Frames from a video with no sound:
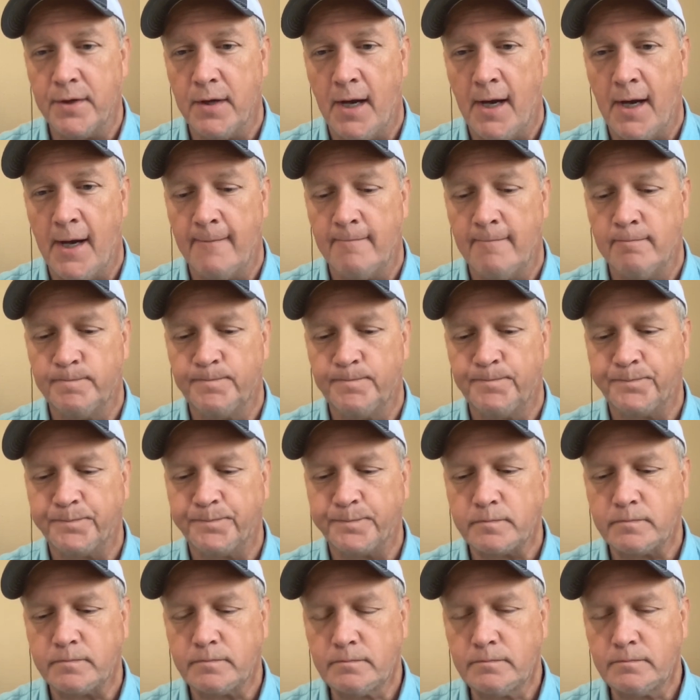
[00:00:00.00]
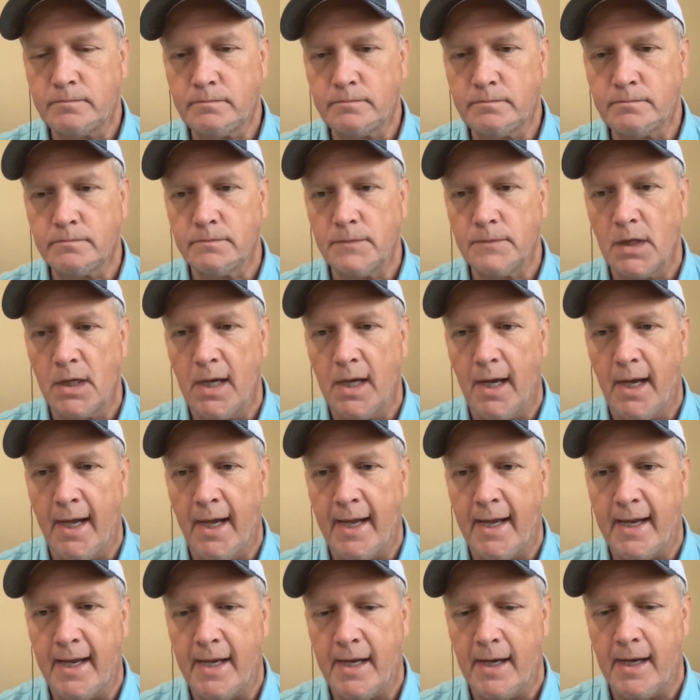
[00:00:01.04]
um,
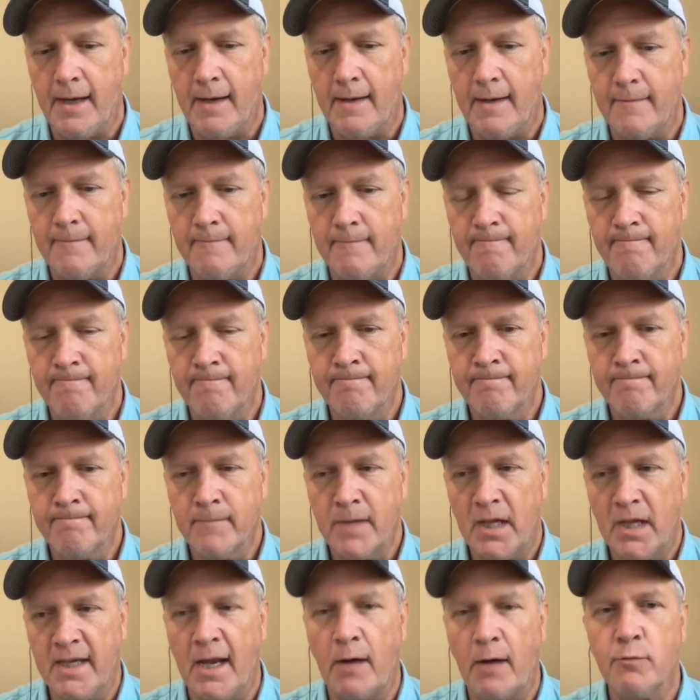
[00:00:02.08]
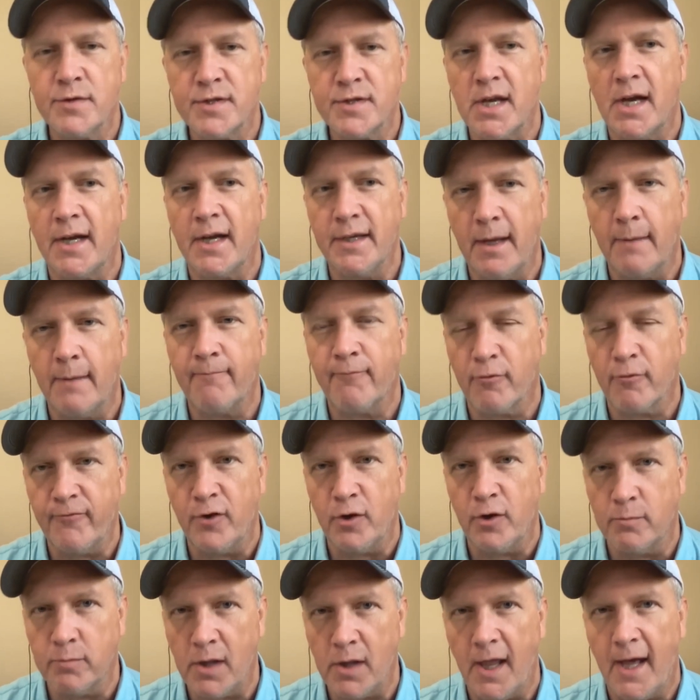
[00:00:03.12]
a, uh, and I was signed up for
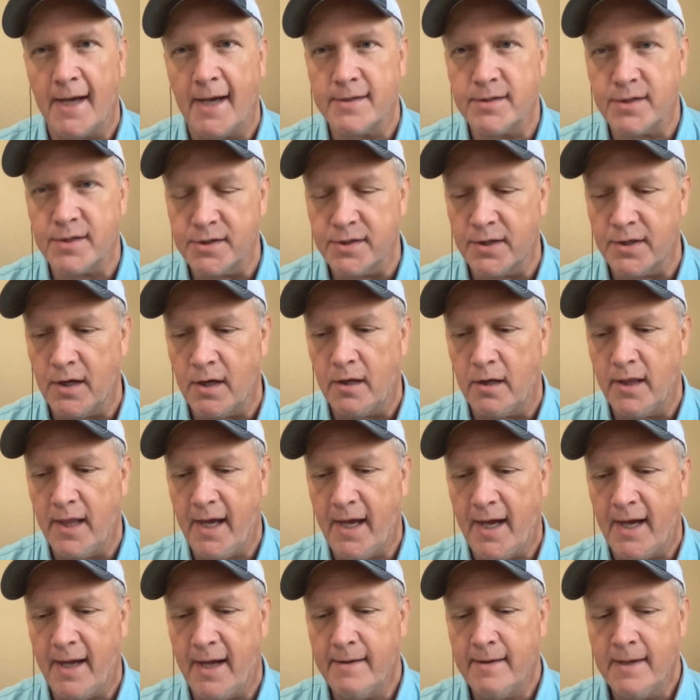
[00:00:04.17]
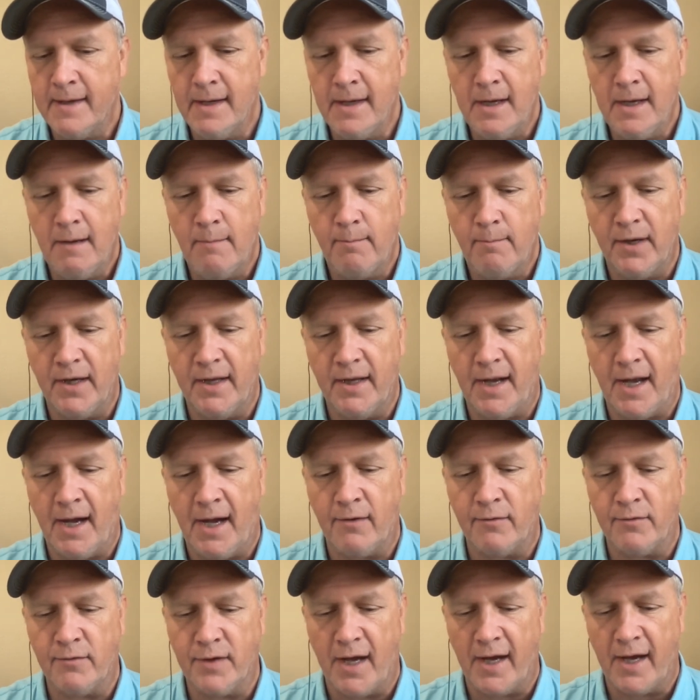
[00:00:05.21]
film classes and all that, but
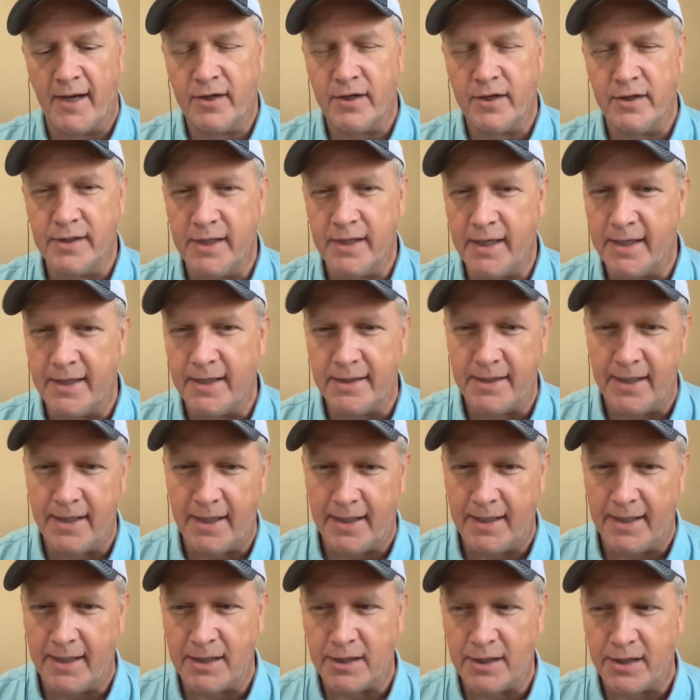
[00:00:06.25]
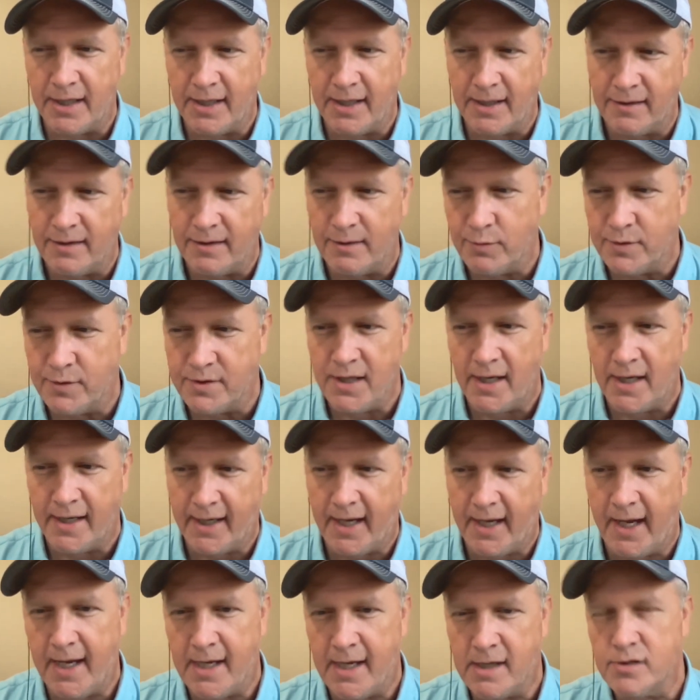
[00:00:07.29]
I, I couldn't get into anything that was like
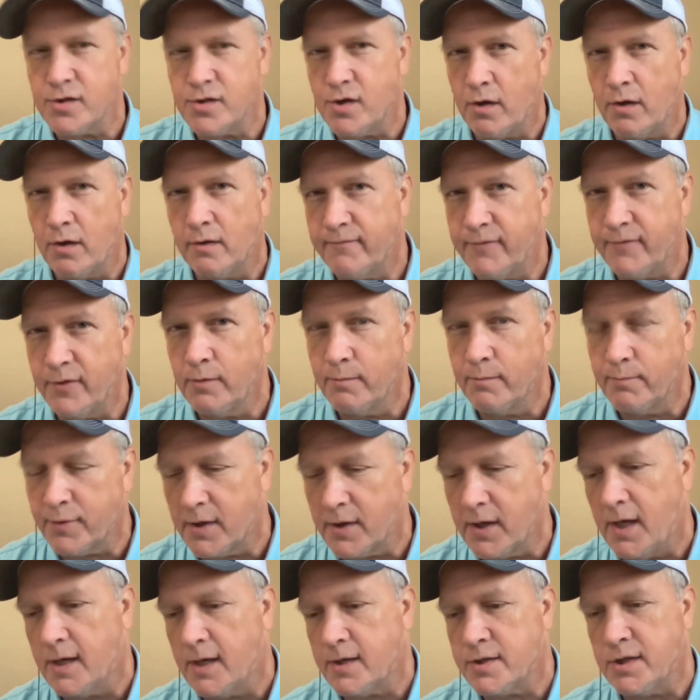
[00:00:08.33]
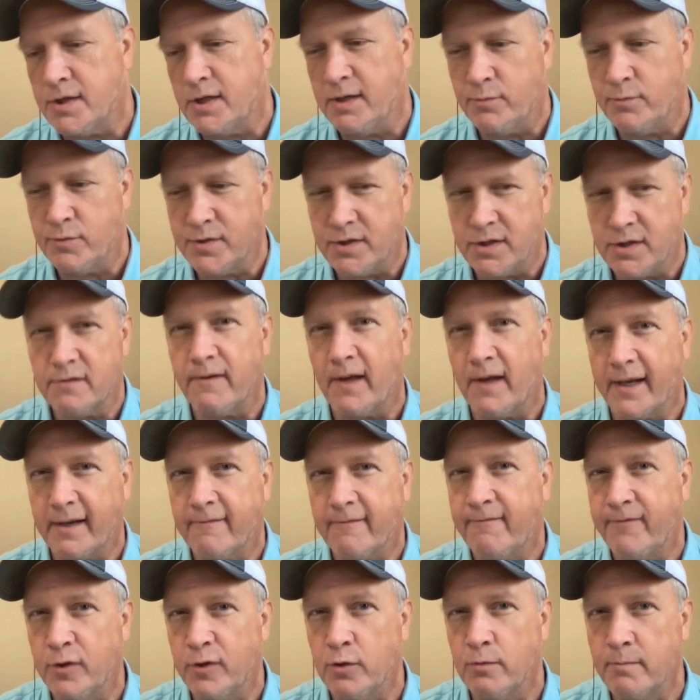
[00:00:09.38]
hands on film production. It was just like
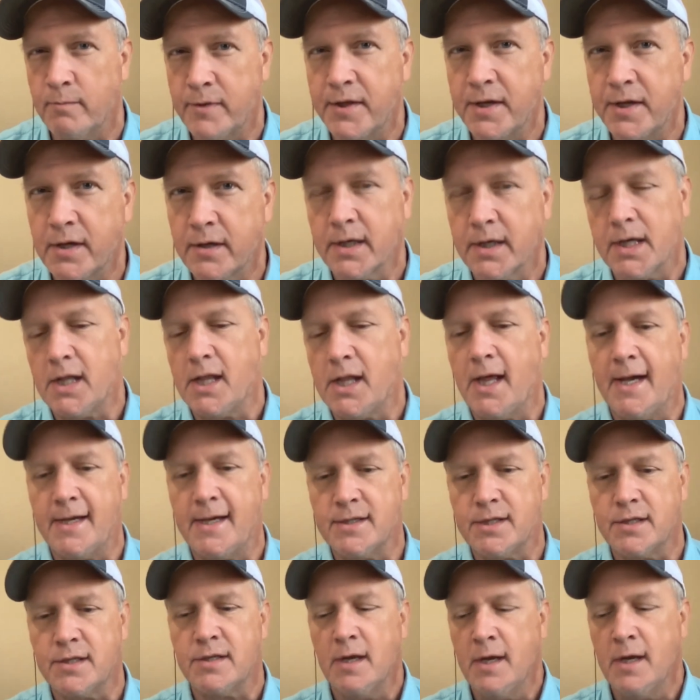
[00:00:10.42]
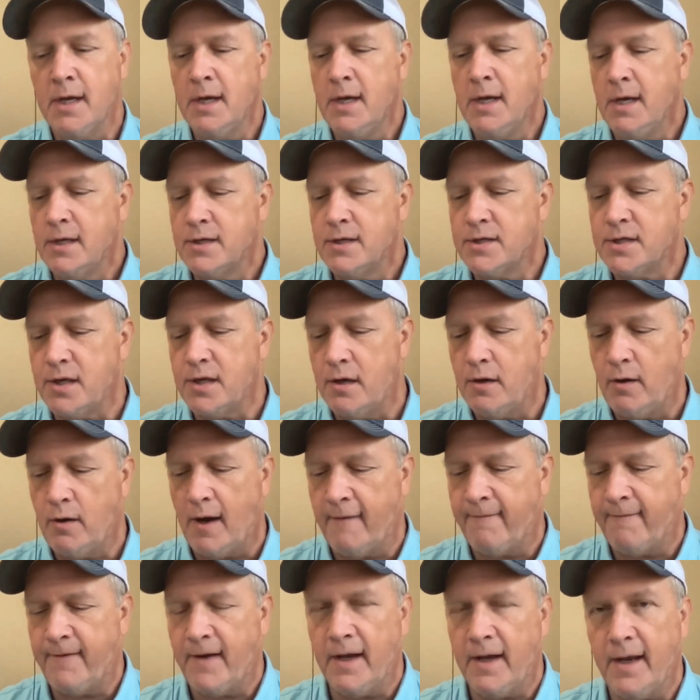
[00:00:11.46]
film theory classes. So
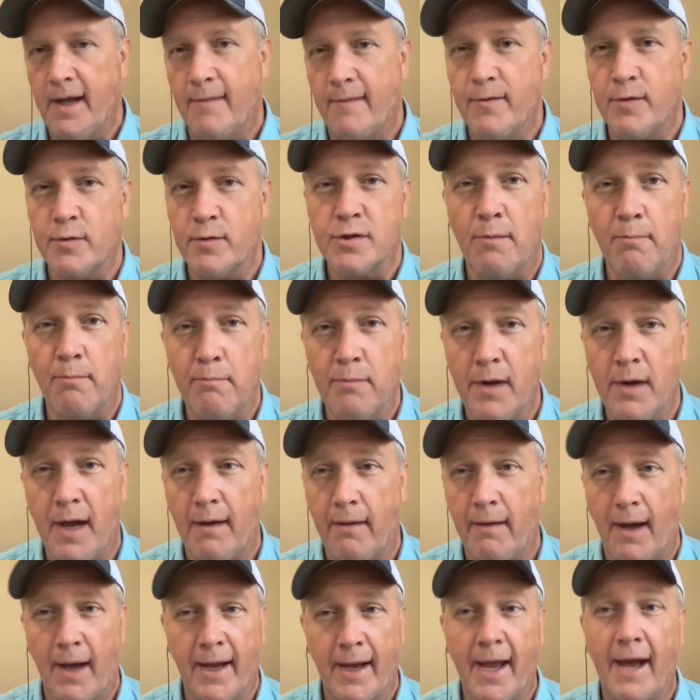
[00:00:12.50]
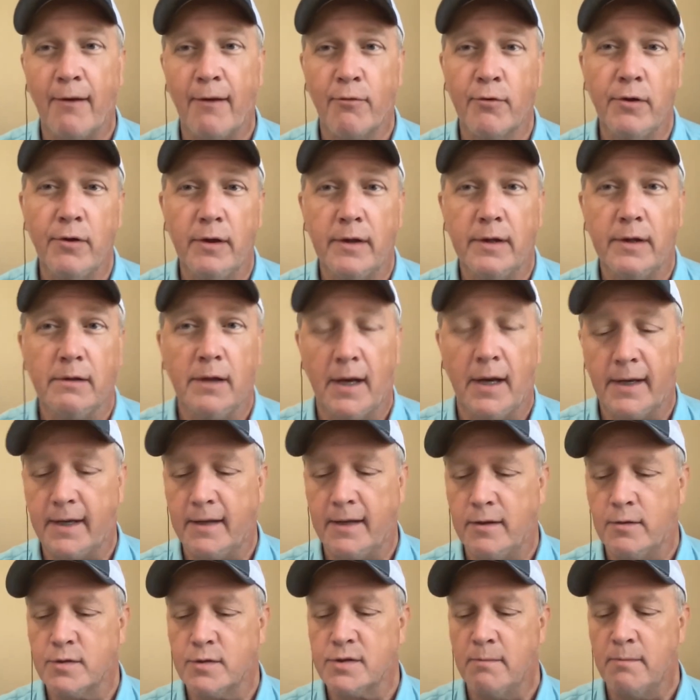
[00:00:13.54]
I found out there was a, I got really lucky.
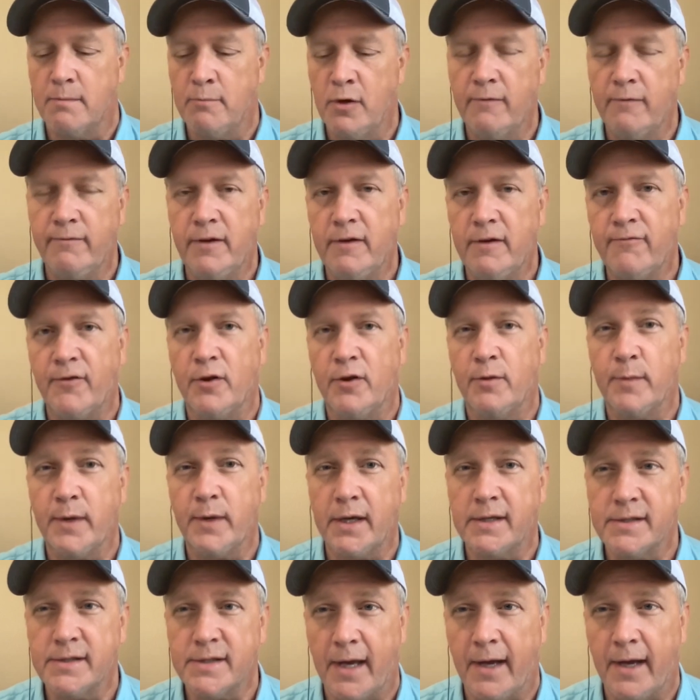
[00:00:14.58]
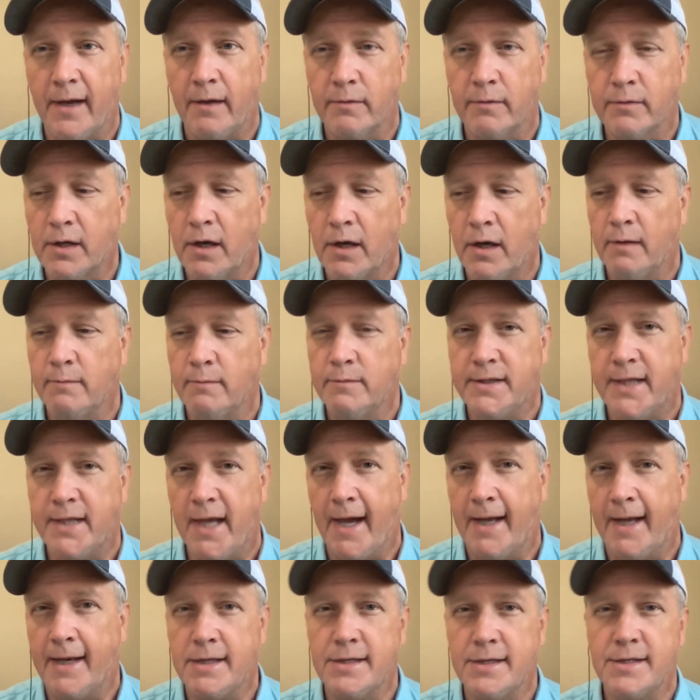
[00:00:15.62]
There was a movie filming in town called
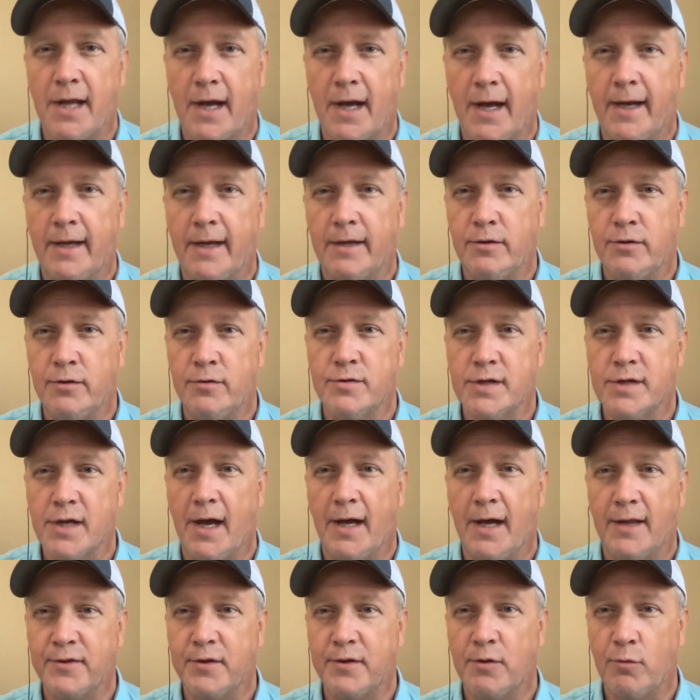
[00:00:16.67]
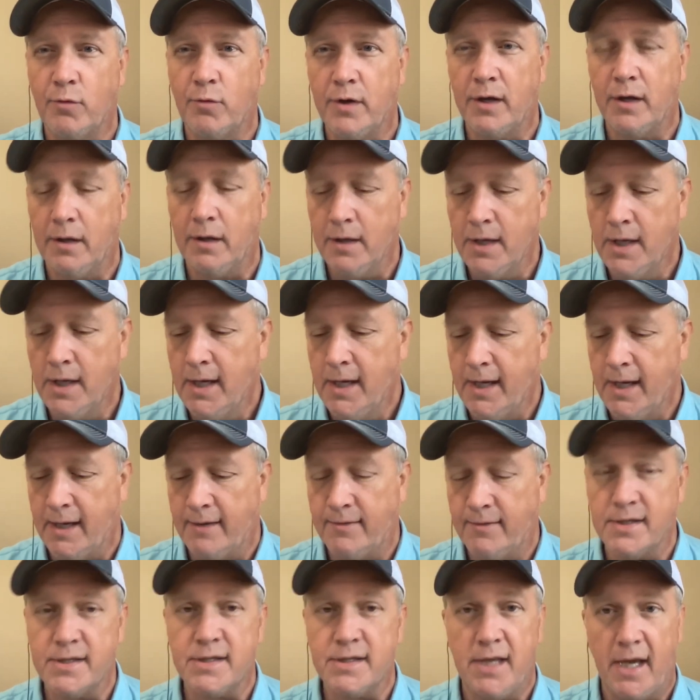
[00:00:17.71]
Daddy's Dying, Who's Got the Will? and
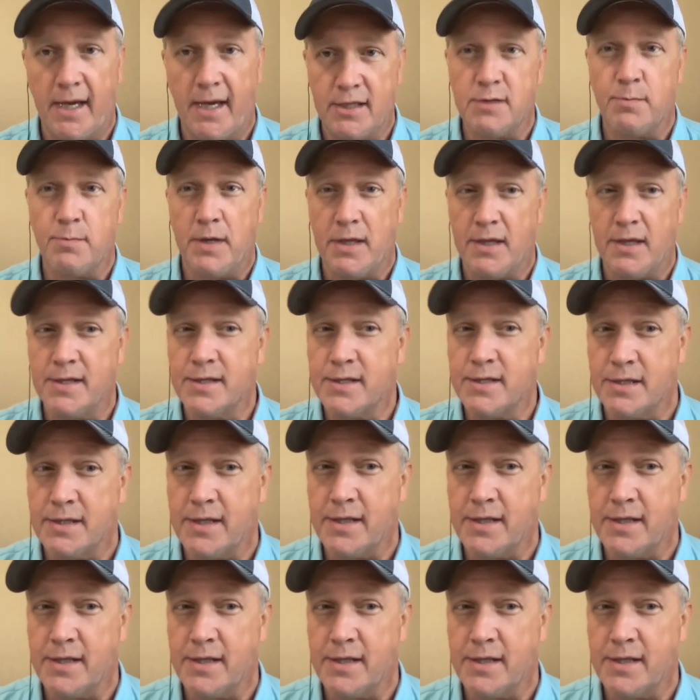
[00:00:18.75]
this dates me. This is